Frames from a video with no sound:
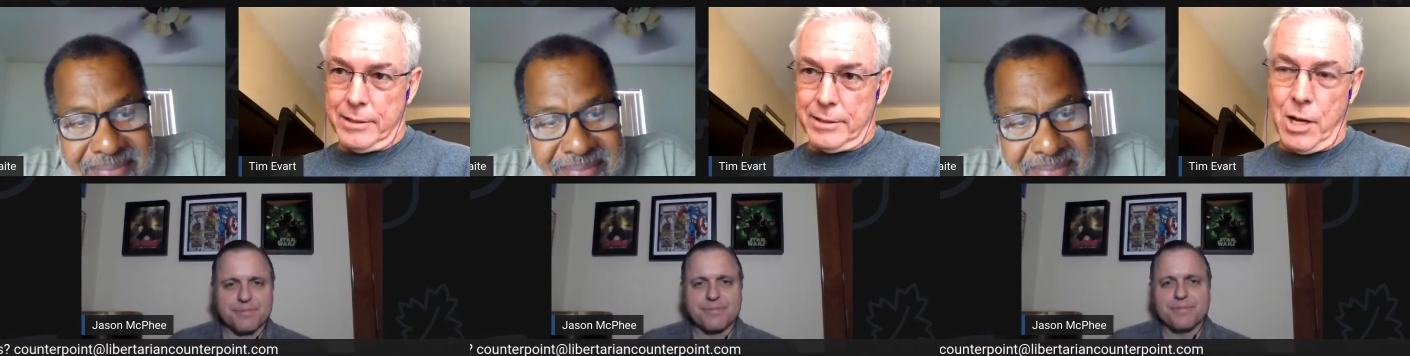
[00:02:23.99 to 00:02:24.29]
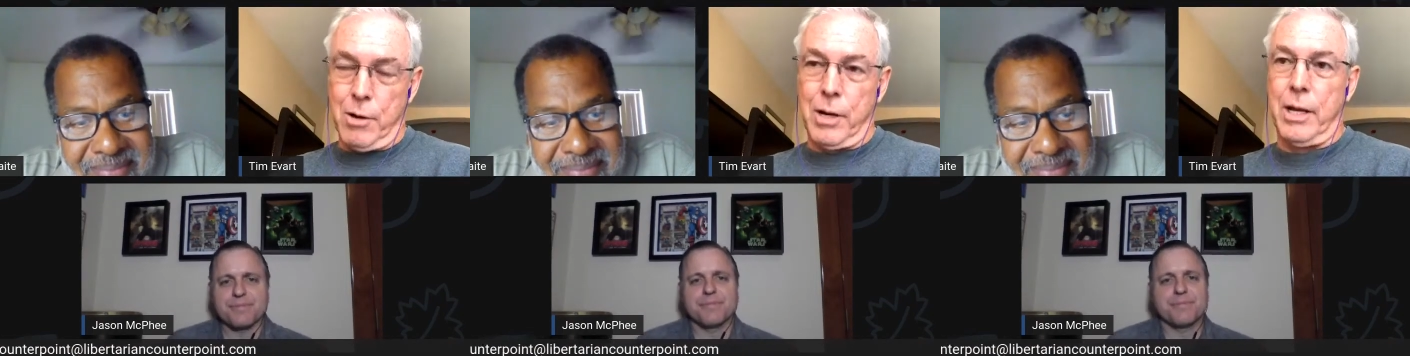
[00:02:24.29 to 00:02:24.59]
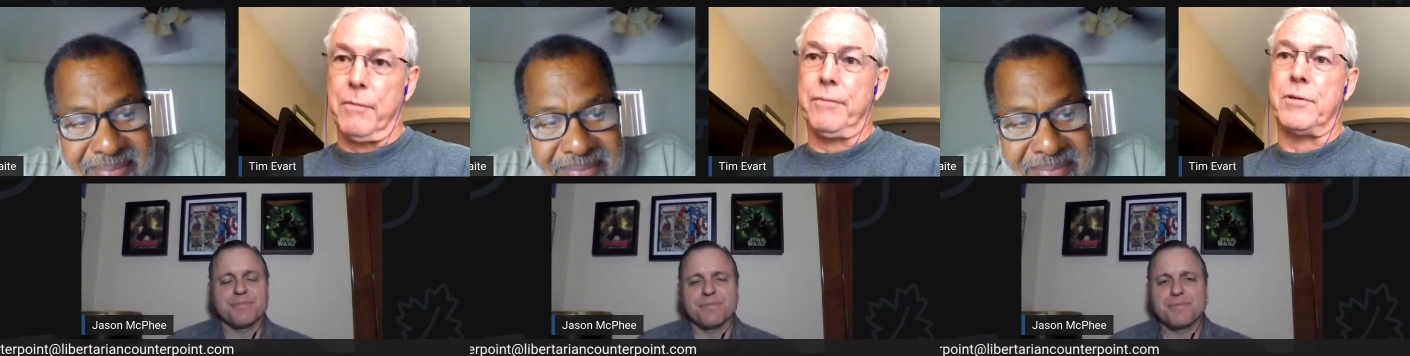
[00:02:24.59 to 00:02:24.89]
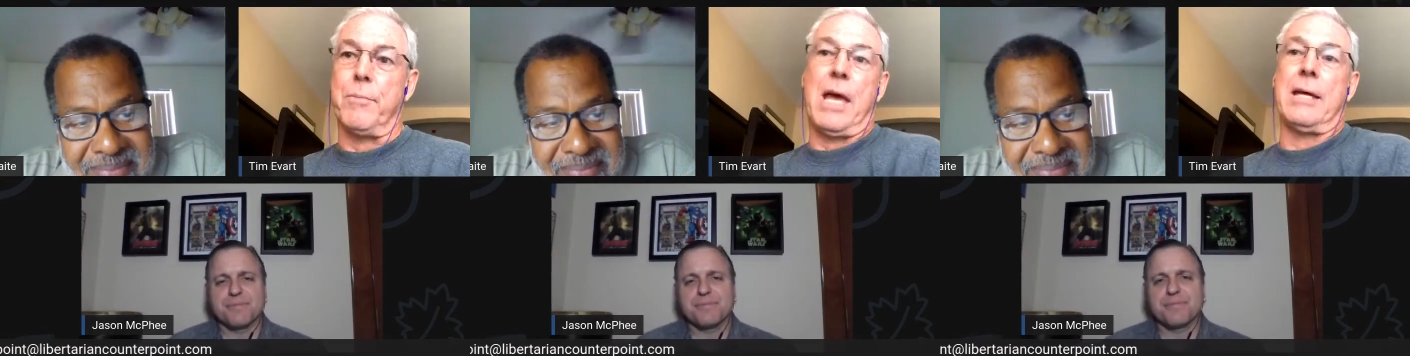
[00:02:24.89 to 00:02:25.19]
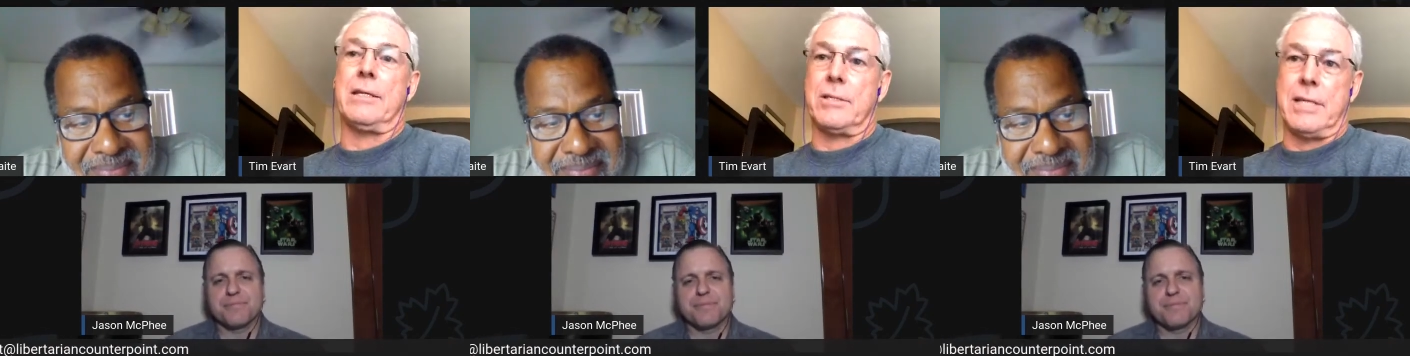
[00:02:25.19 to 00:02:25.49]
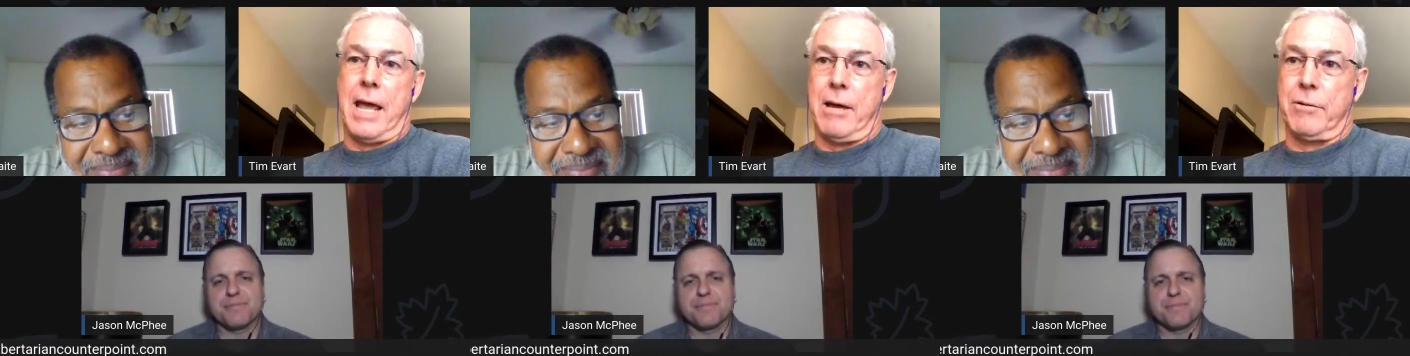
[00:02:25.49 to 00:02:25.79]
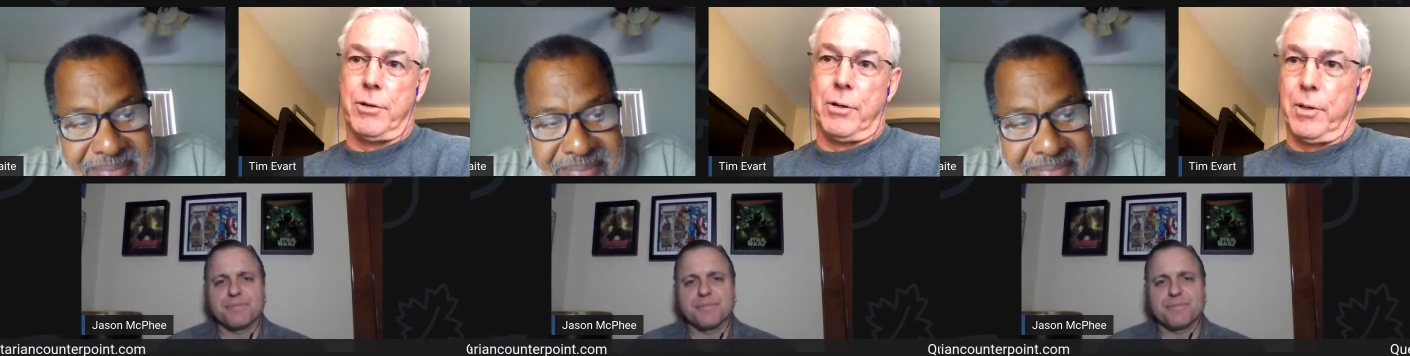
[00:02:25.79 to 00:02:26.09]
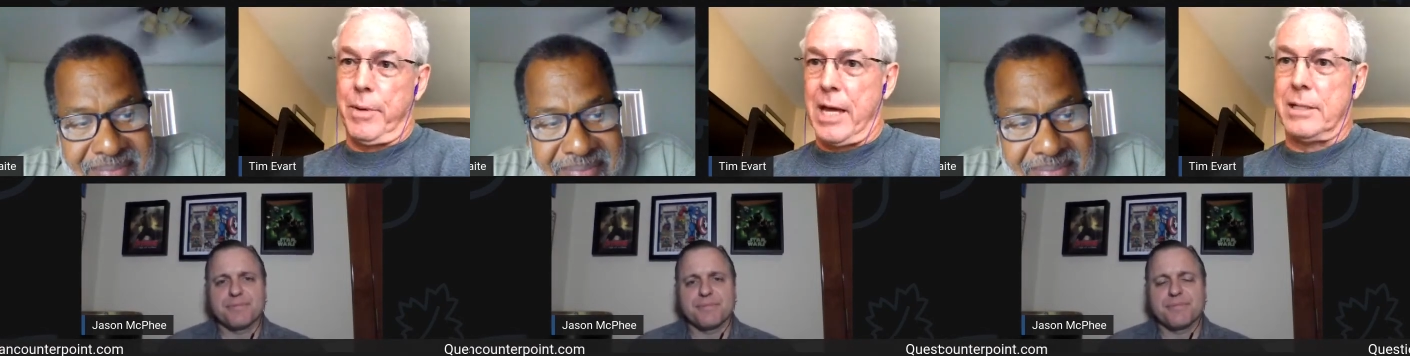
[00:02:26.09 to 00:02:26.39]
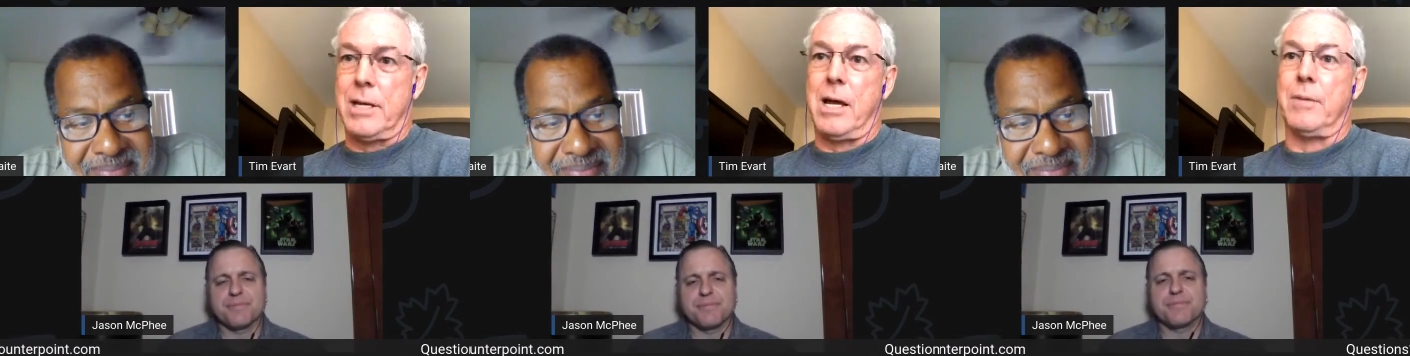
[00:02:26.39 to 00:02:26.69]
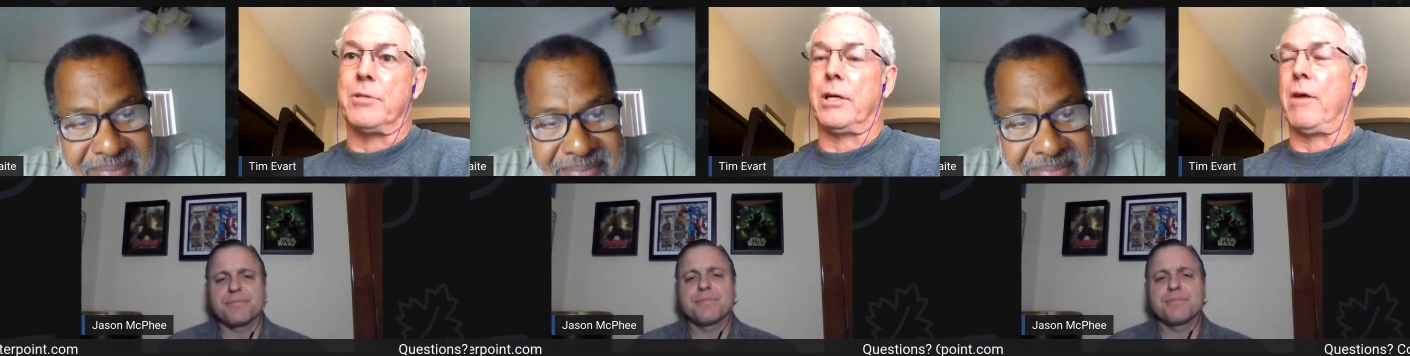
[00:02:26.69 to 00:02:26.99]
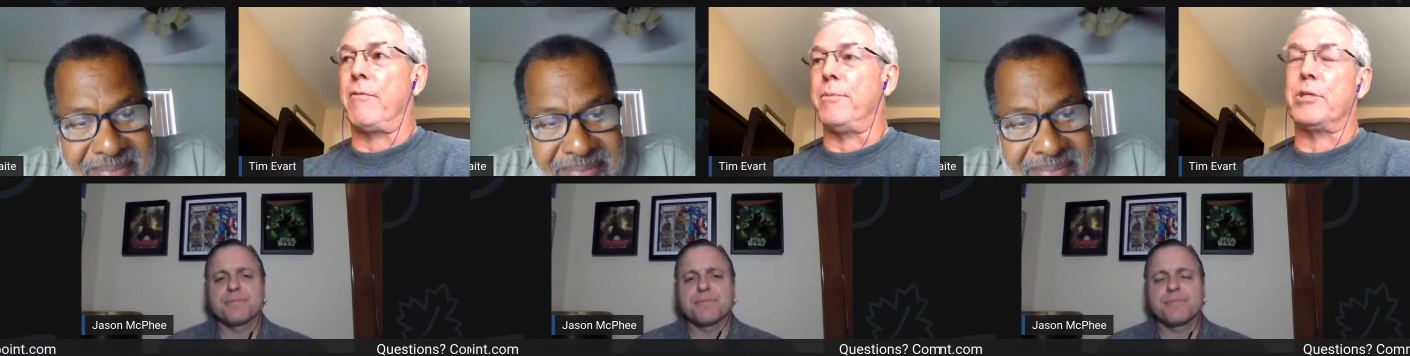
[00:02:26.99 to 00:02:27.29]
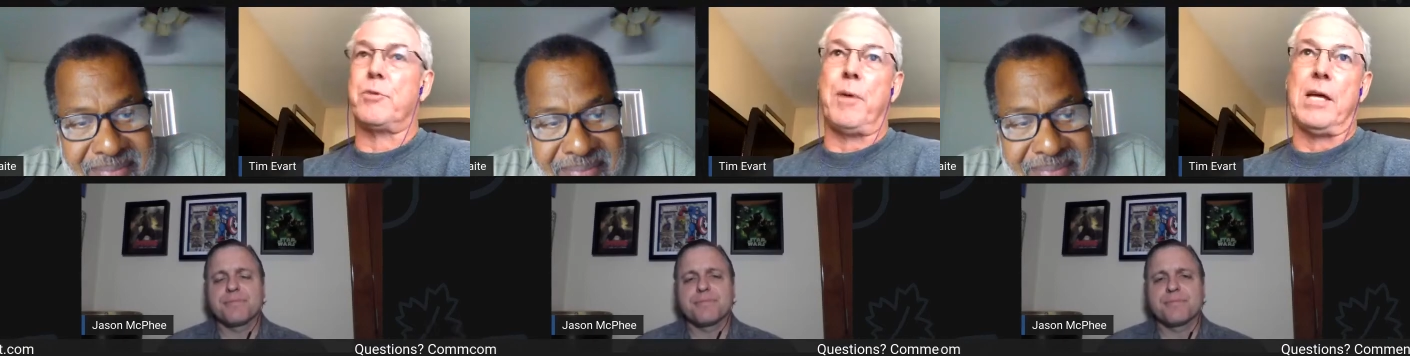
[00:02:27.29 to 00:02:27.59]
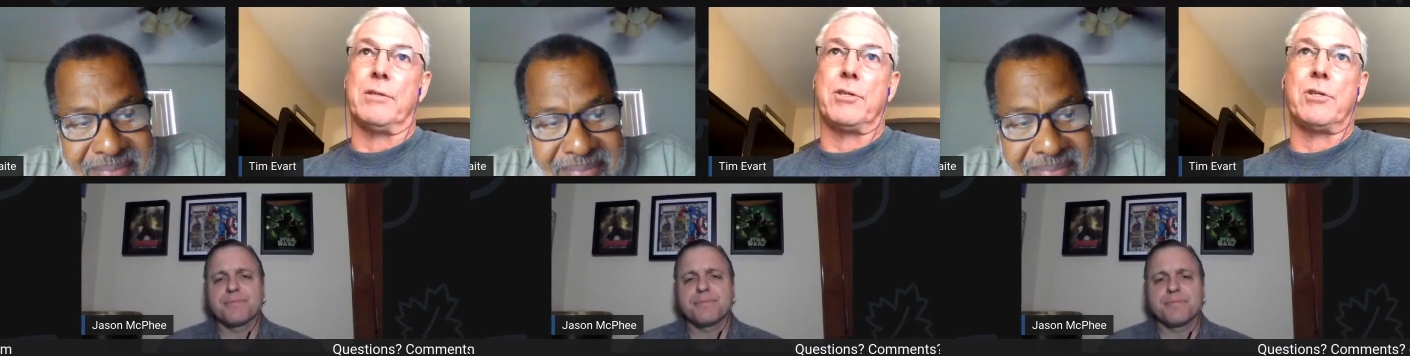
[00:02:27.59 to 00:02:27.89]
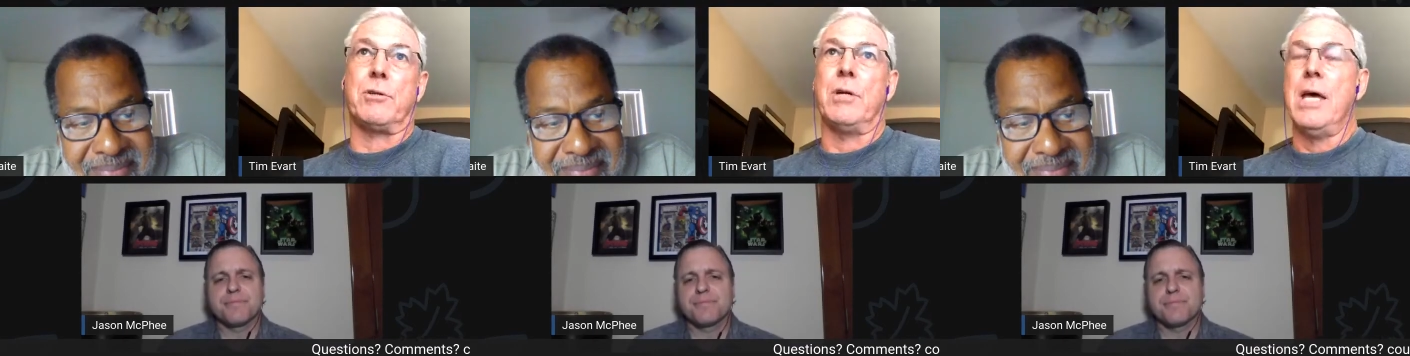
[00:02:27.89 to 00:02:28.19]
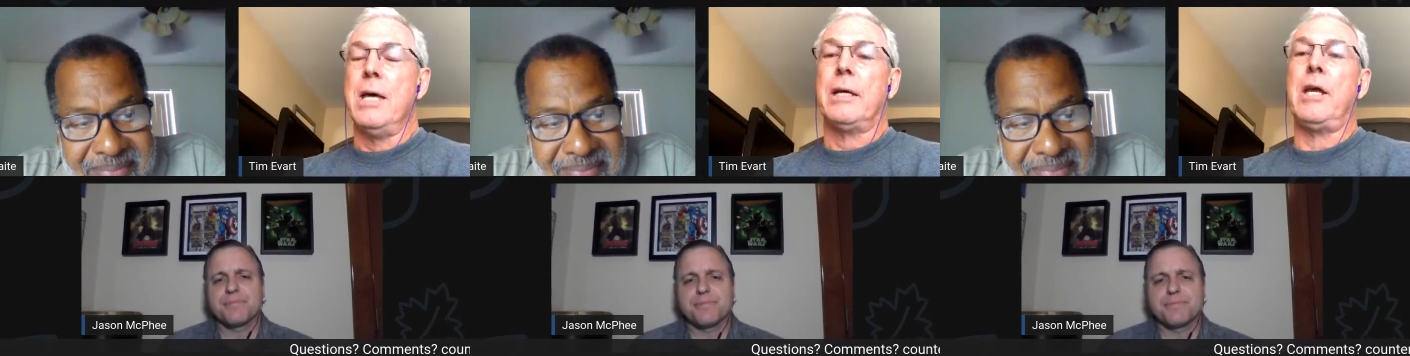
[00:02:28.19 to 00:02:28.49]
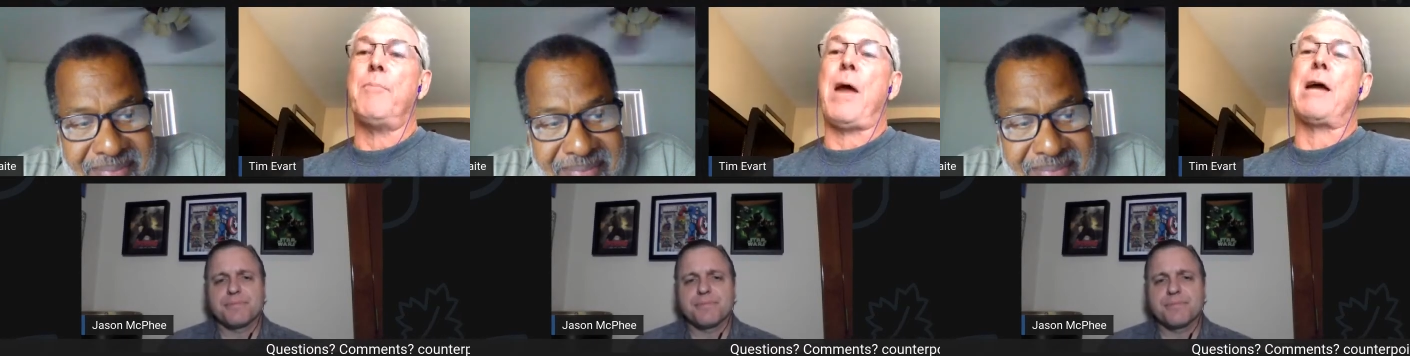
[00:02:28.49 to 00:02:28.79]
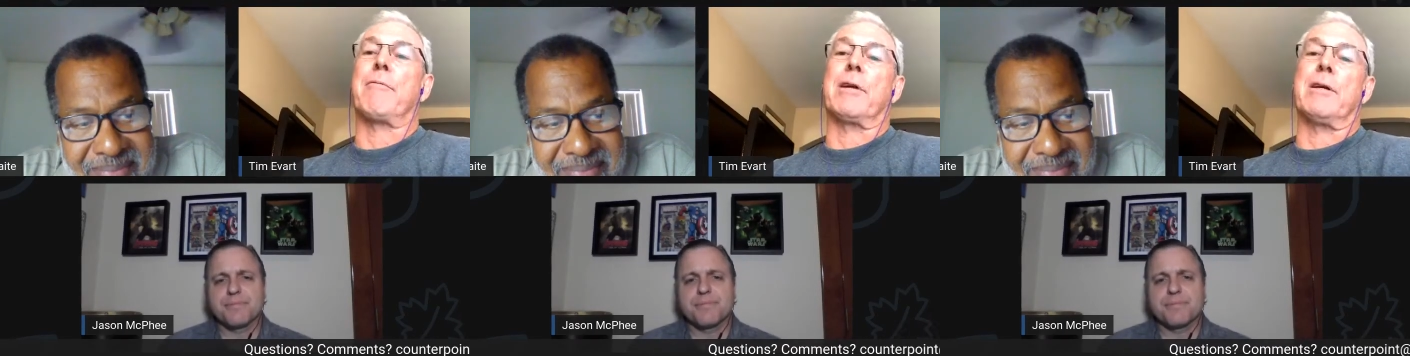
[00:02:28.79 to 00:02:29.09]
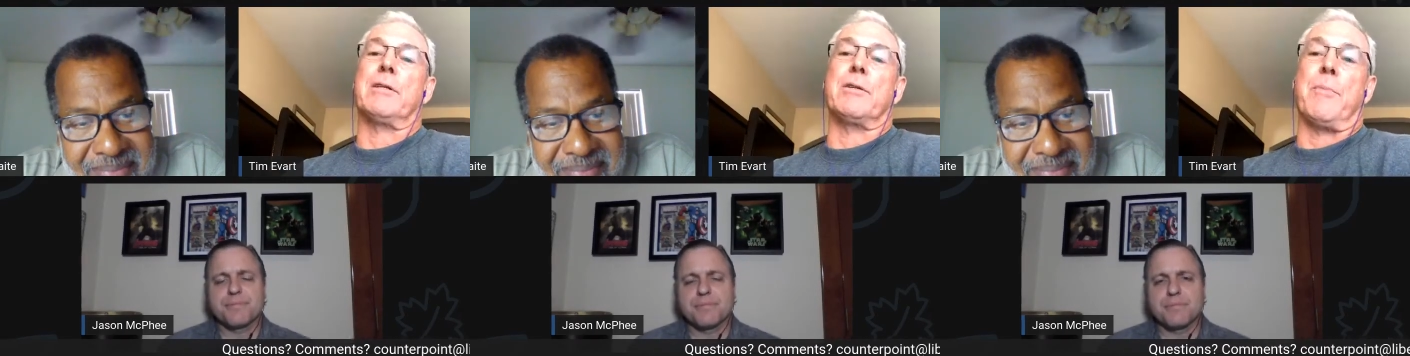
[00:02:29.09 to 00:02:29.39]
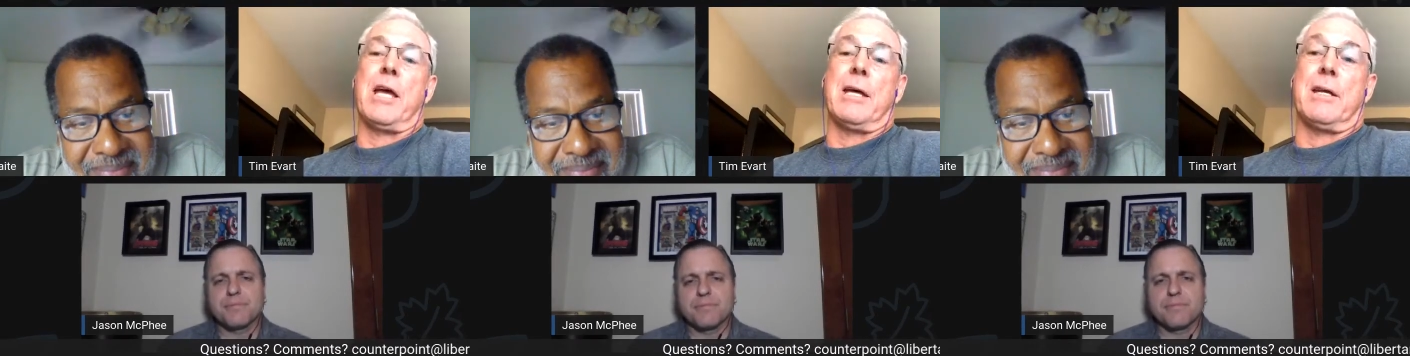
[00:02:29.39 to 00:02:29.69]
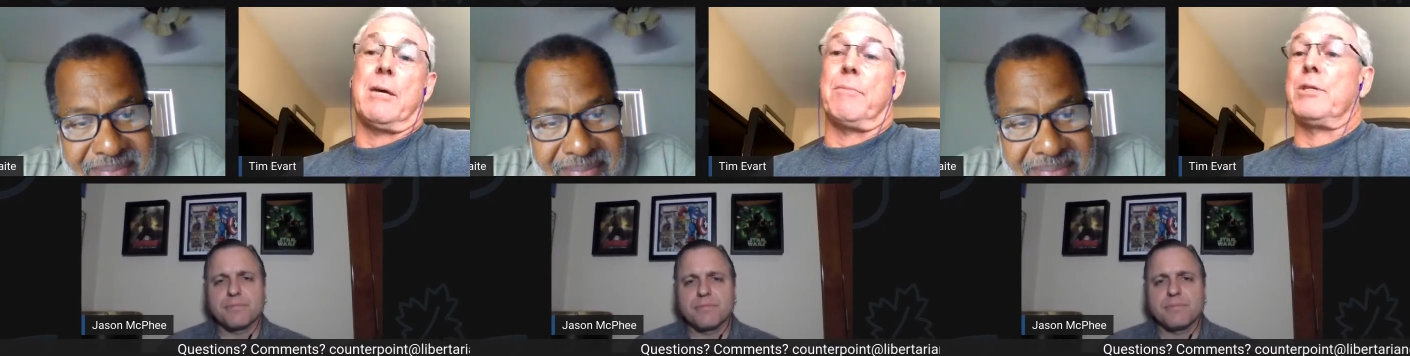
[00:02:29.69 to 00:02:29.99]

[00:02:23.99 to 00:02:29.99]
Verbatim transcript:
Speaker 1: So if demand is down during the bad times, the government spends to keep aggregate demand up.